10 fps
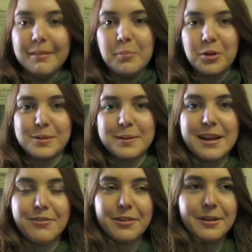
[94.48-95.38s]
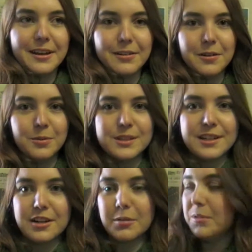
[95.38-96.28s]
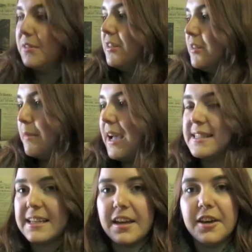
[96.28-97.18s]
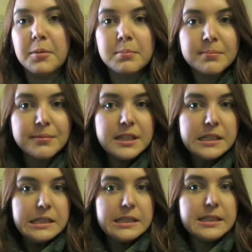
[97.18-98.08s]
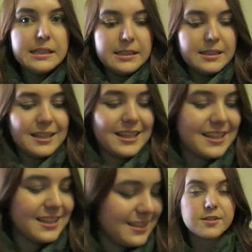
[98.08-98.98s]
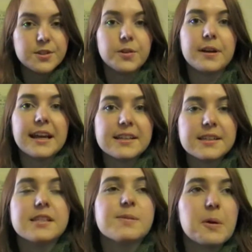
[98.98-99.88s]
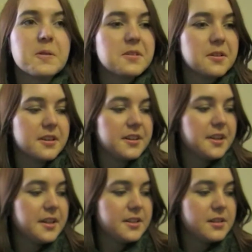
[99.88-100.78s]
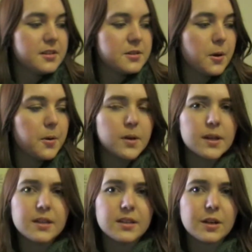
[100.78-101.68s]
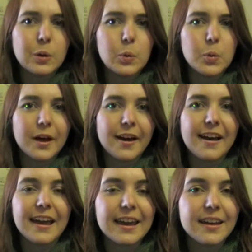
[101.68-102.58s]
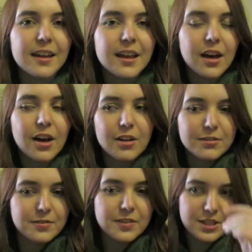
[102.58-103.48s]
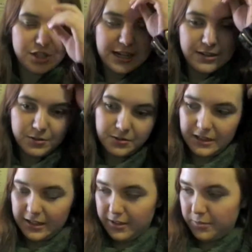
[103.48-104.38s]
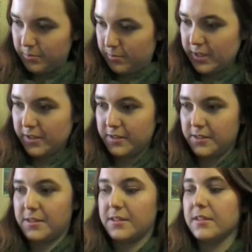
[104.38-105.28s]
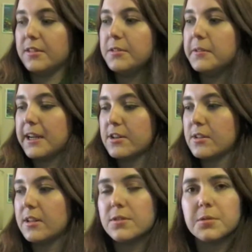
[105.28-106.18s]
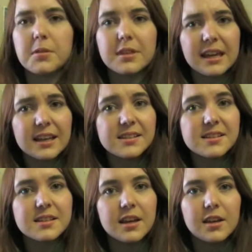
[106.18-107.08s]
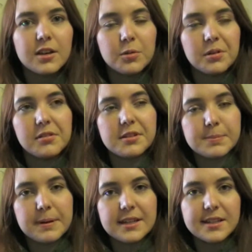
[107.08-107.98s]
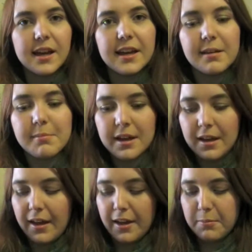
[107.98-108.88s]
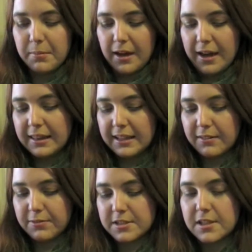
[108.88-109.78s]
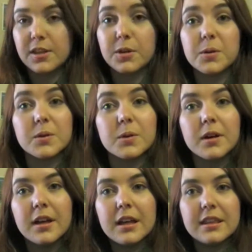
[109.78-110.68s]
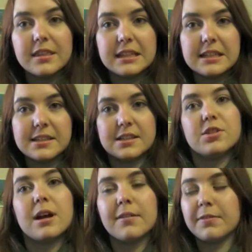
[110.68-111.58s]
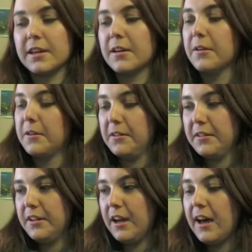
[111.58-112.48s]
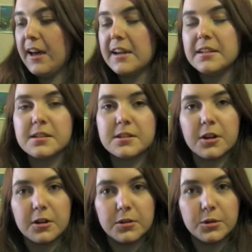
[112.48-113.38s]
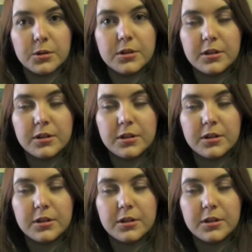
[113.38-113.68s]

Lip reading: Books went everywhere. It was terrible. Massacre. To Rex, I suppose you're the token cool guy of the channel because you actually do things with your spare time. I leave to you this traffic cone I stole